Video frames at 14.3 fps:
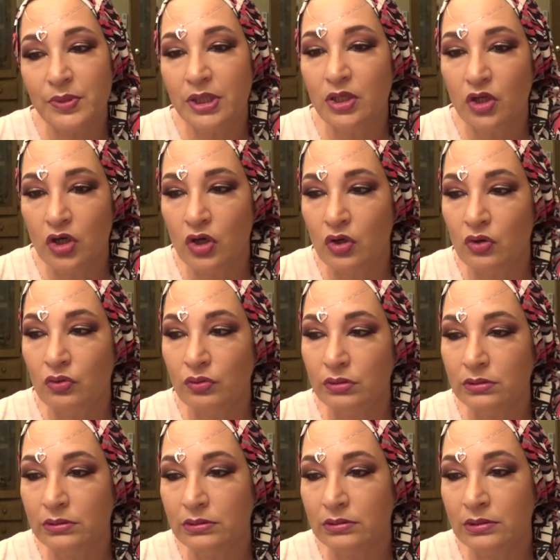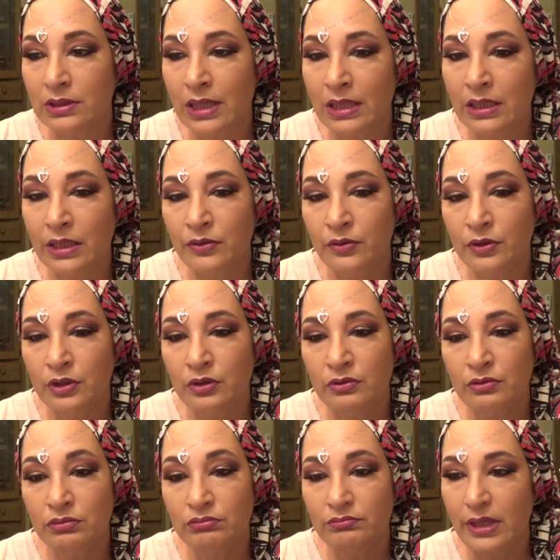me know that either
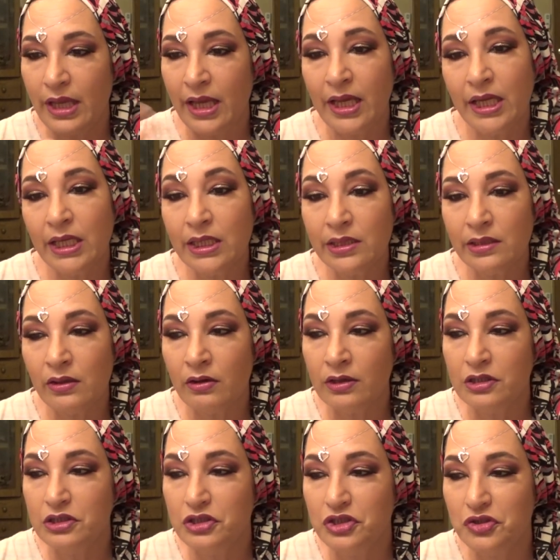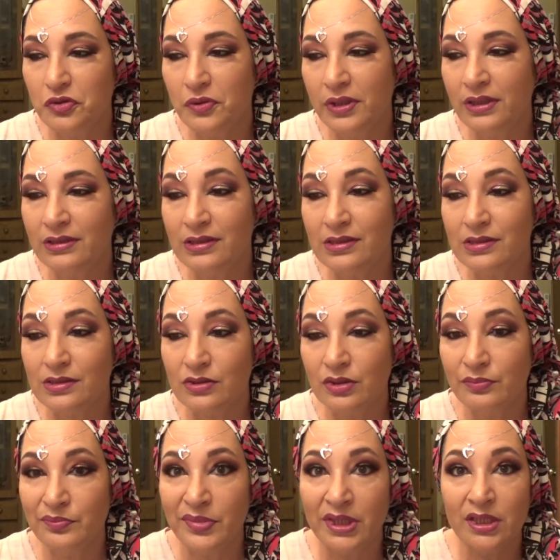you A, are enjoying this
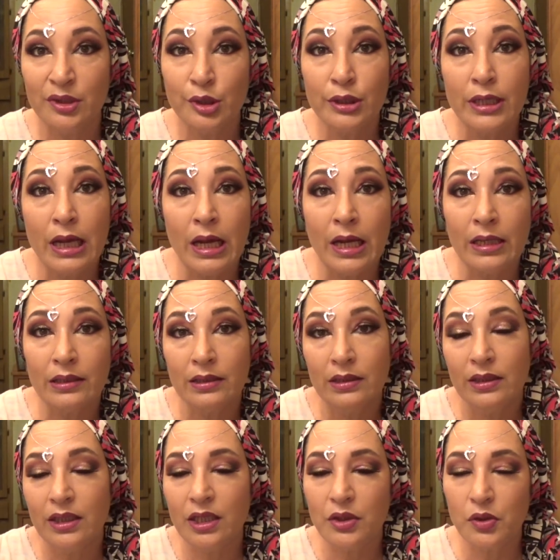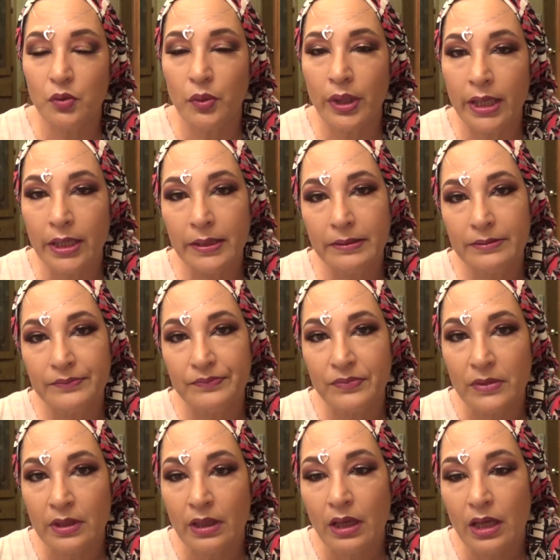or B, you're not. Either way,
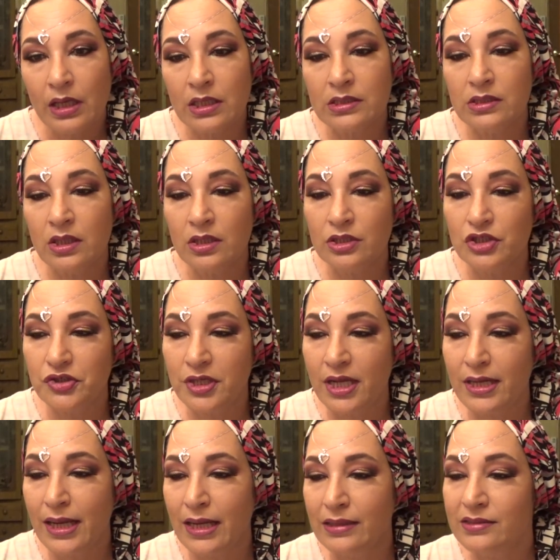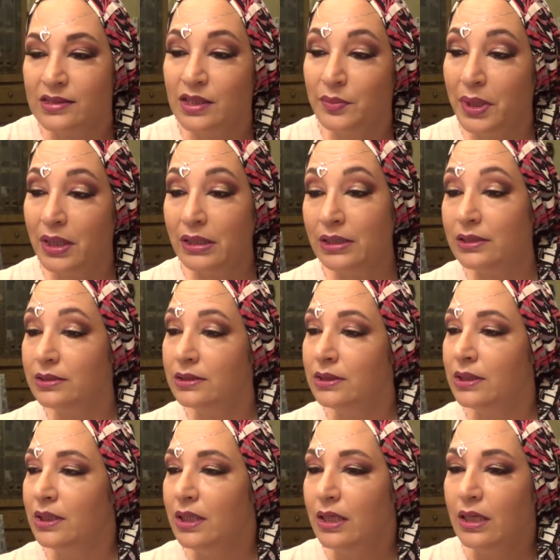as long as you're not nasty about it.
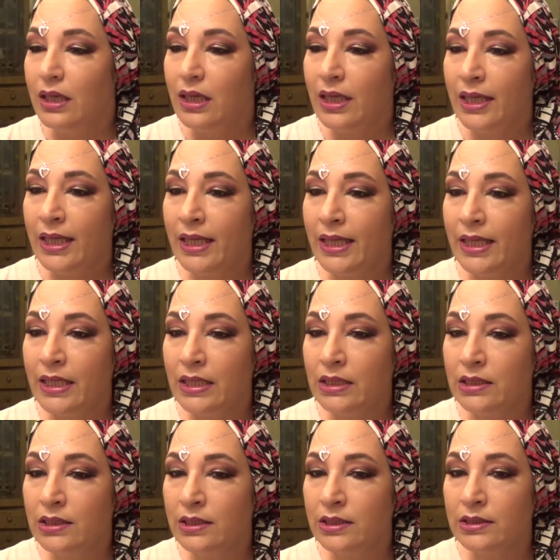And